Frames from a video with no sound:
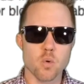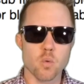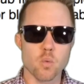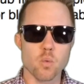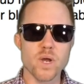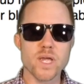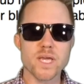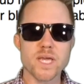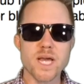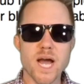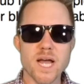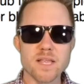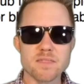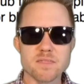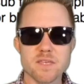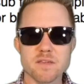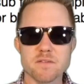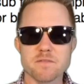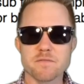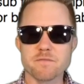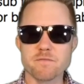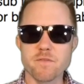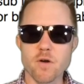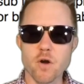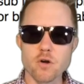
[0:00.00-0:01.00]
We got the
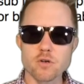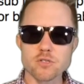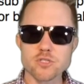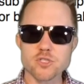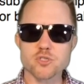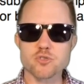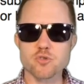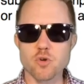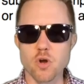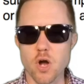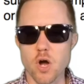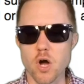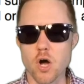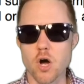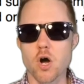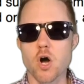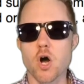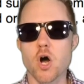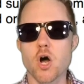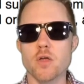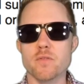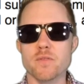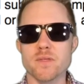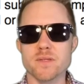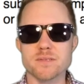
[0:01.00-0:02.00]
first draw
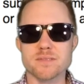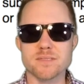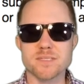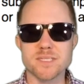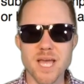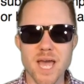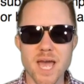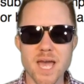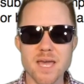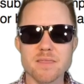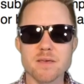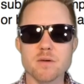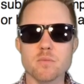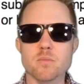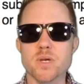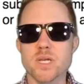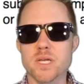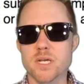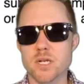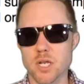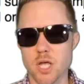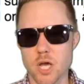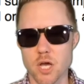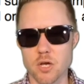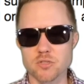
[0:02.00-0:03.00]
on the day that we
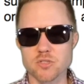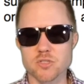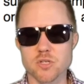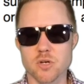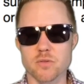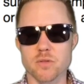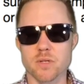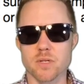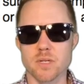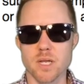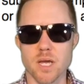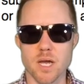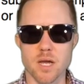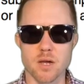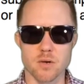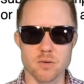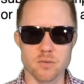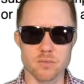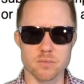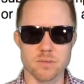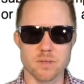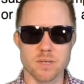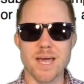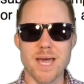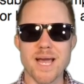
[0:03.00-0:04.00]
closed on the loan.